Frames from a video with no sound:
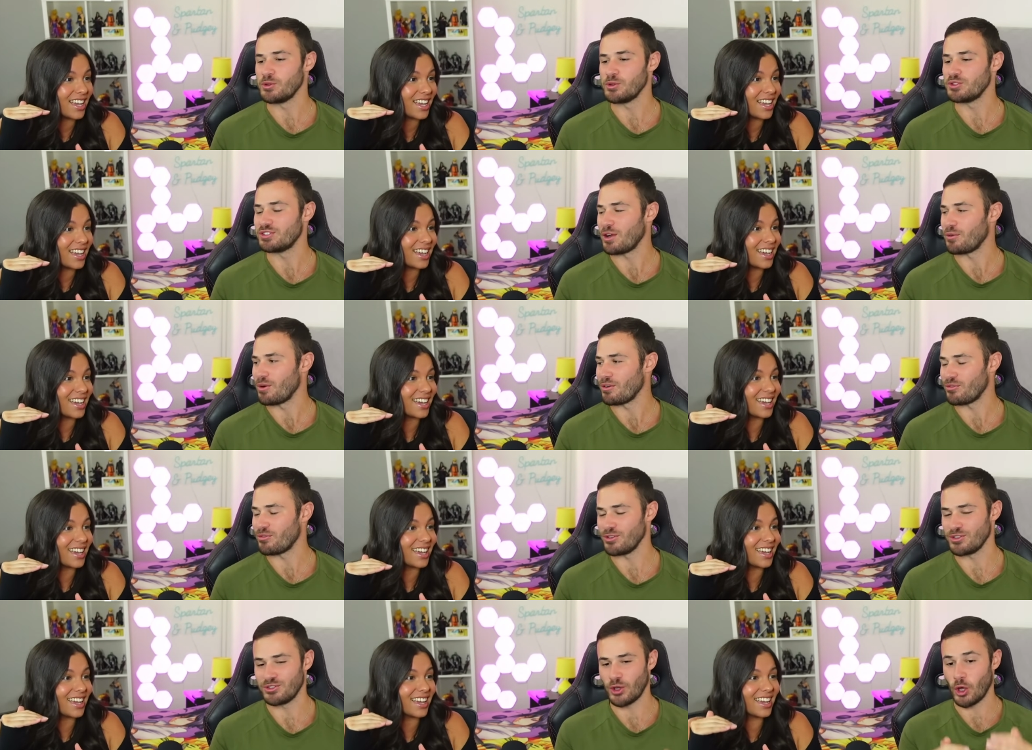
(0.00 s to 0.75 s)
Speaker 1: uses that
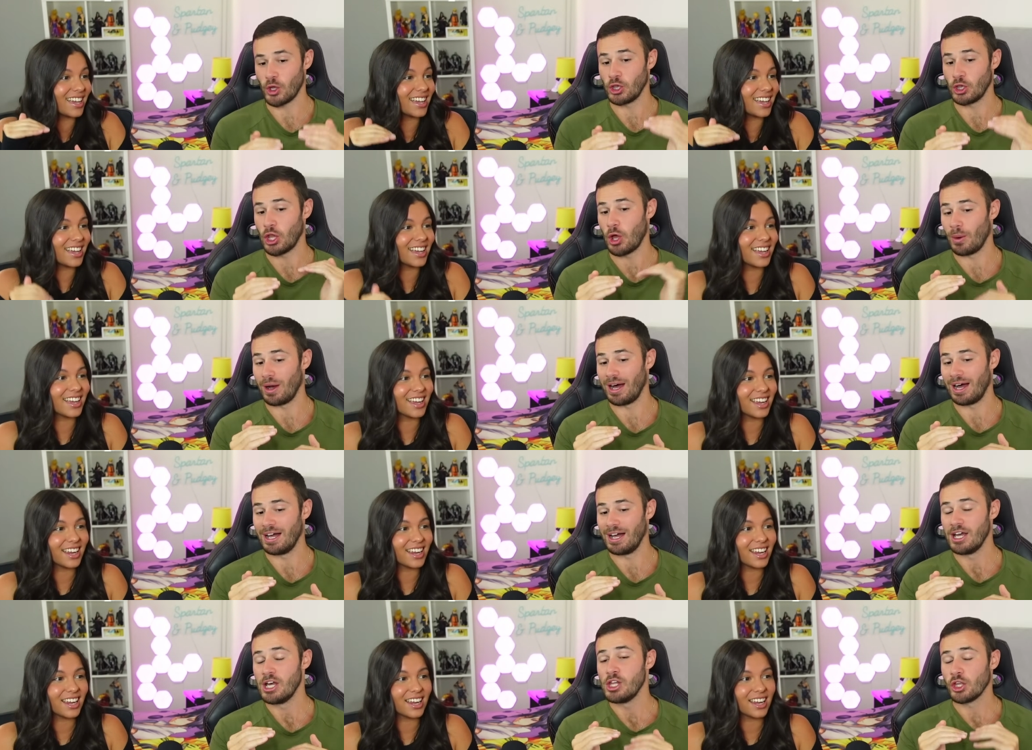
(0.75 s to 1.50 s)
reference to go
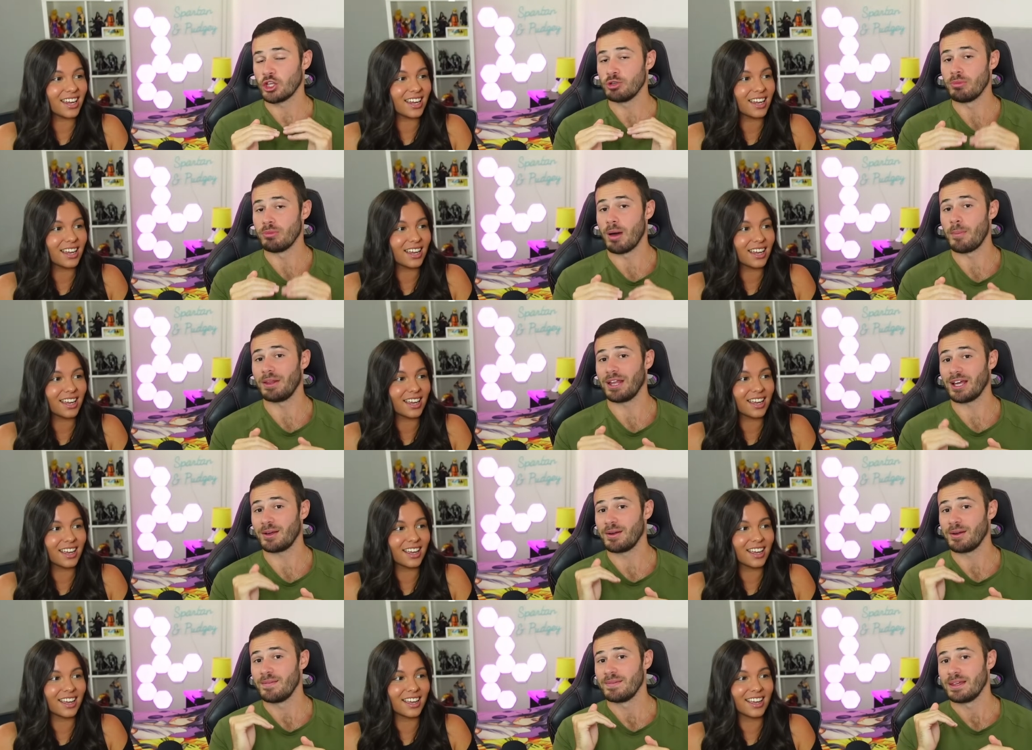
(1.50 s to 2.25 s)
lower. Like you might be
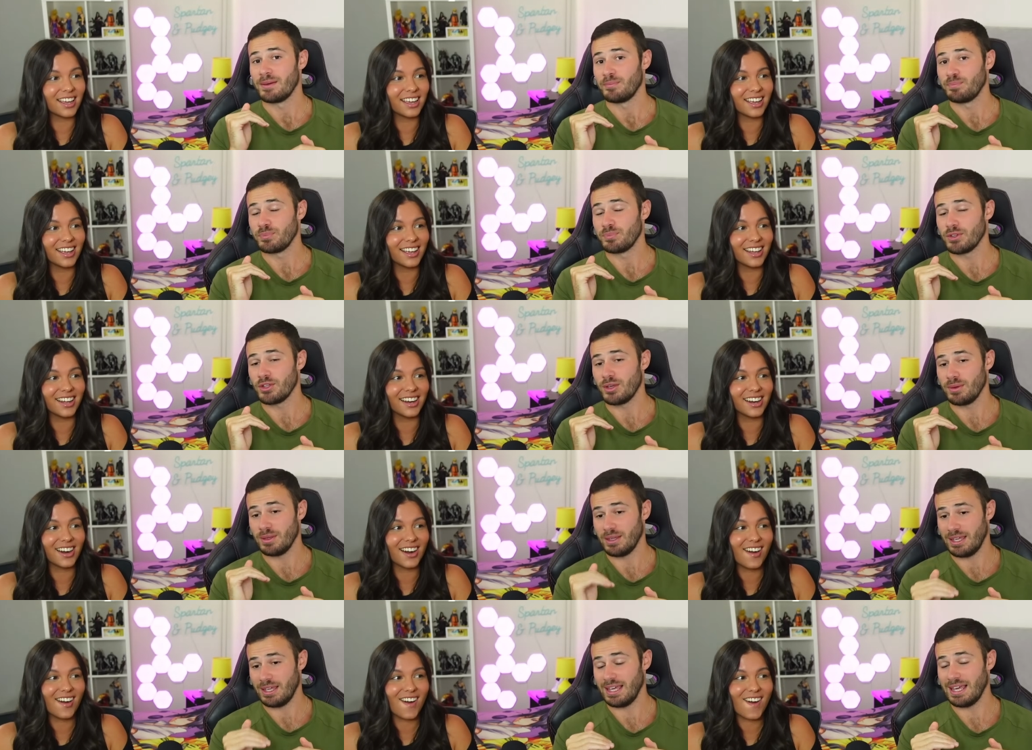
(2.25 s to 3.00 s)
like
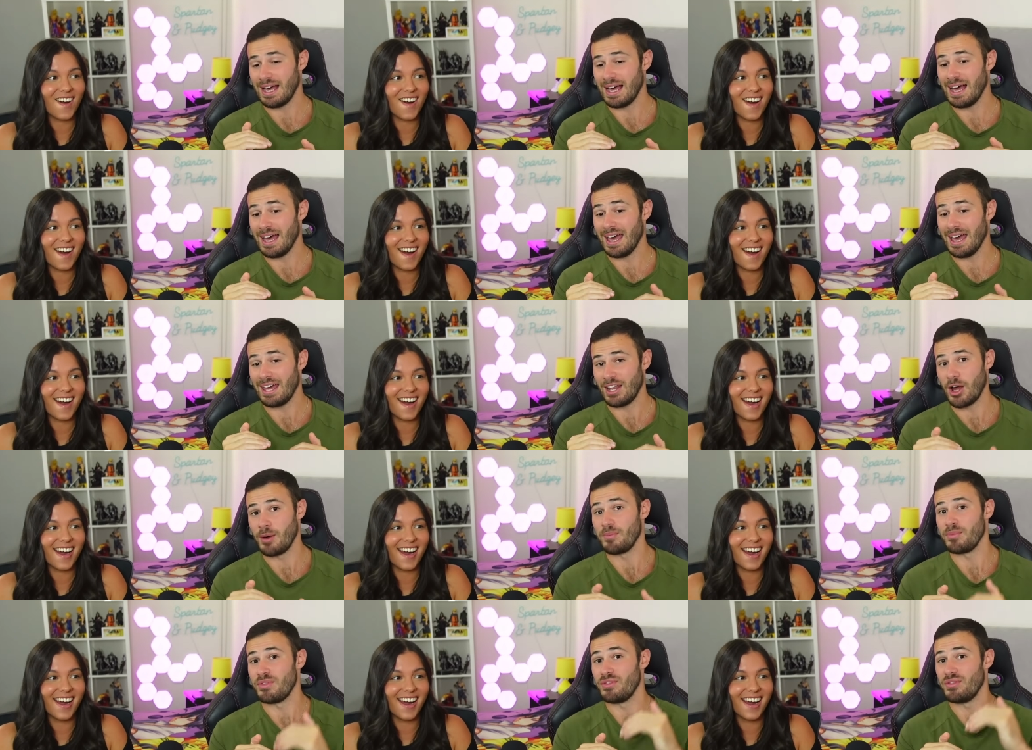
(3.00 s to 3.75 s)
here, and
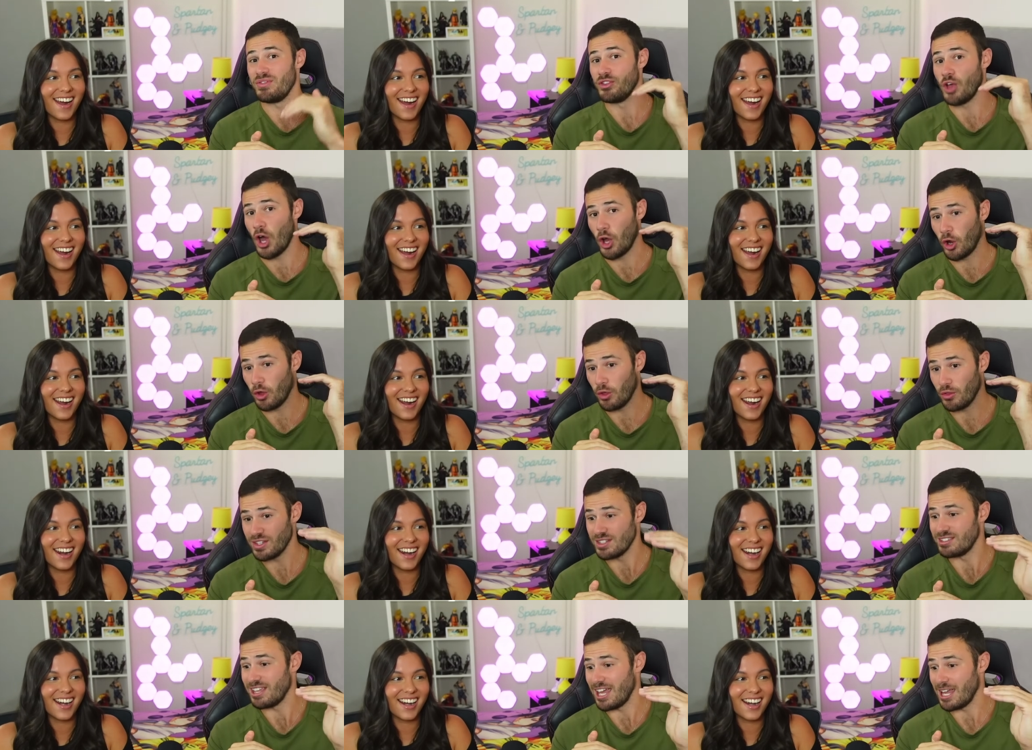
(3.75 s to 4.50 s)
I'm I go
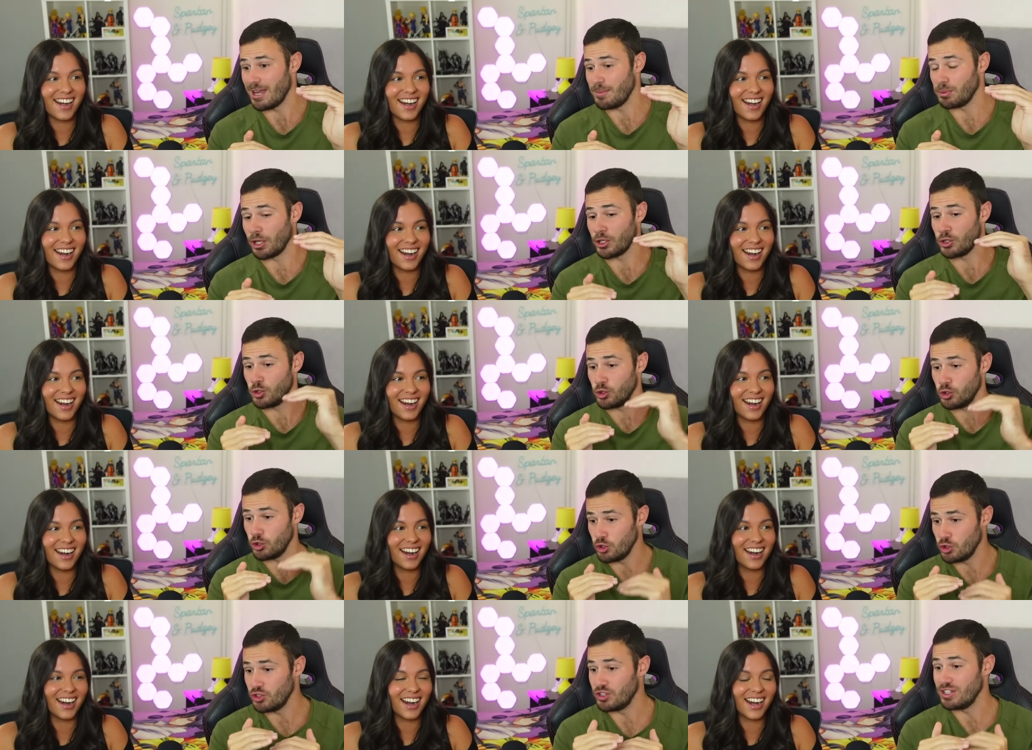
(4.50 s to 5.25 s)
this deep. Like you,
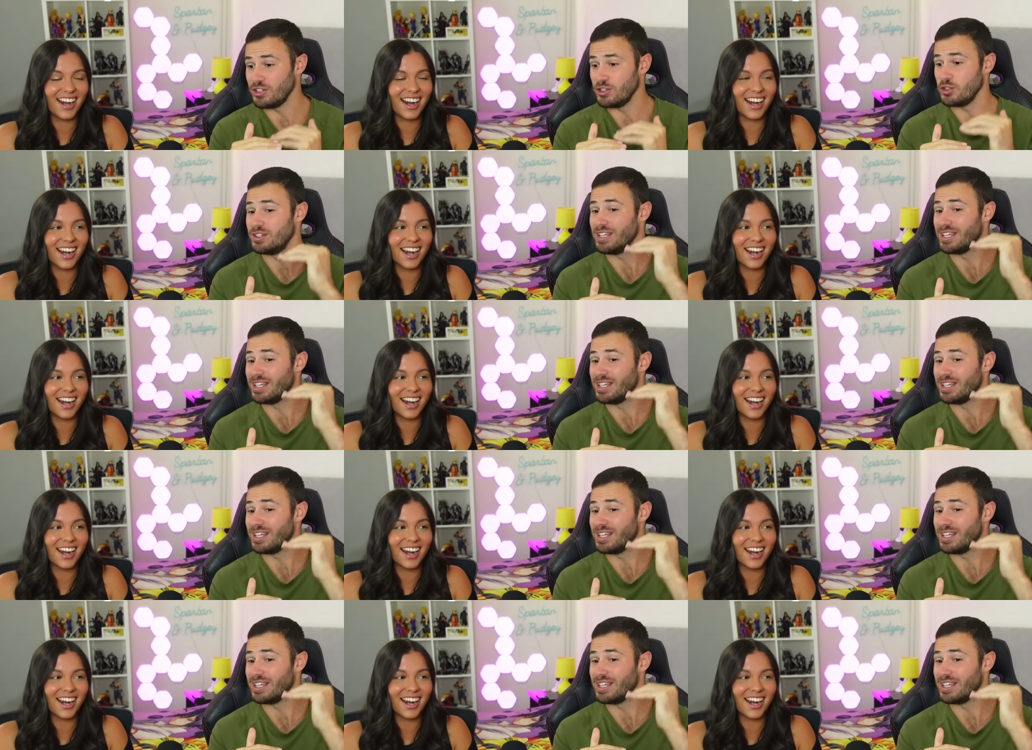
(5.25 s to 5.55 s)
you are